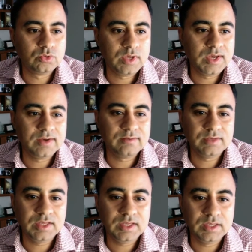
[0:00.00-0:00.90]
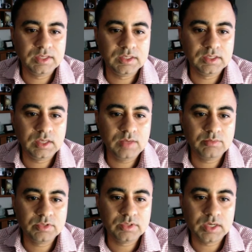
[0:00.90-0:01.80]
have a
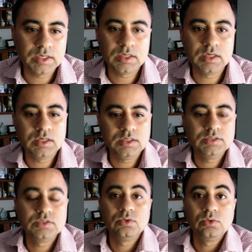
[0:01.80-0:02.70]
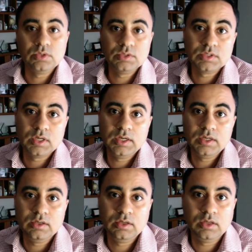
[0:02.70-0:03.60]
SATA card installed inside
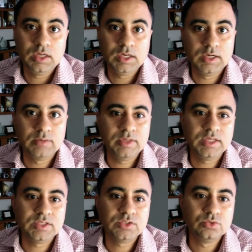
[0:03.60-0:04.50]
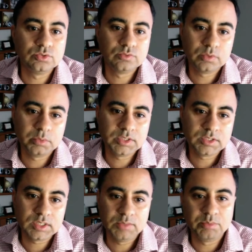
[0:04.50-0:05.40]
it, and that's used for
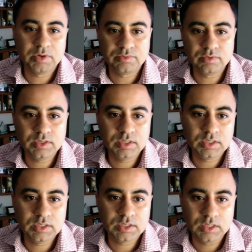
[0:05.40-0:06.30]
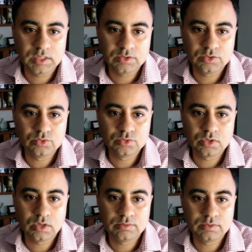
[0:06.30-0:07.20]
basically buffering. Anything that's used
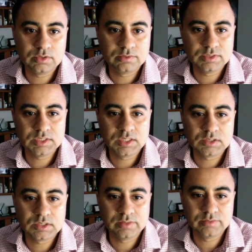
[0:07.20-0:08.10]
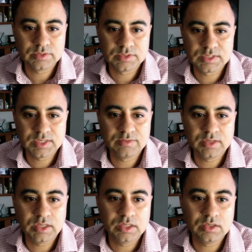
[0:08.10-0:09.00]
often off these hard drives is saved
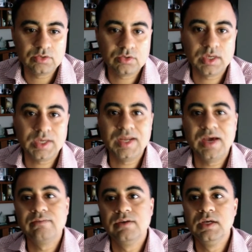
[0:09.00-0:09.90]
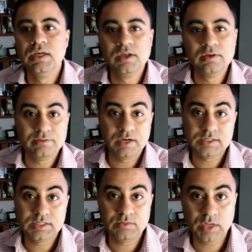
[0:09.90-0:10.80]
here, so I can have
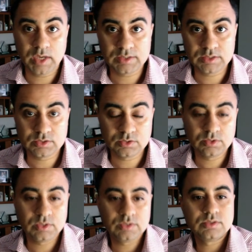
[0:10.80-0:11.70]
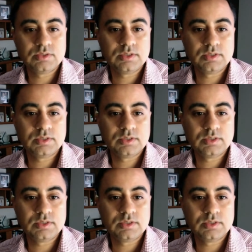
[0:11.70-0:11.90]
fast network access to these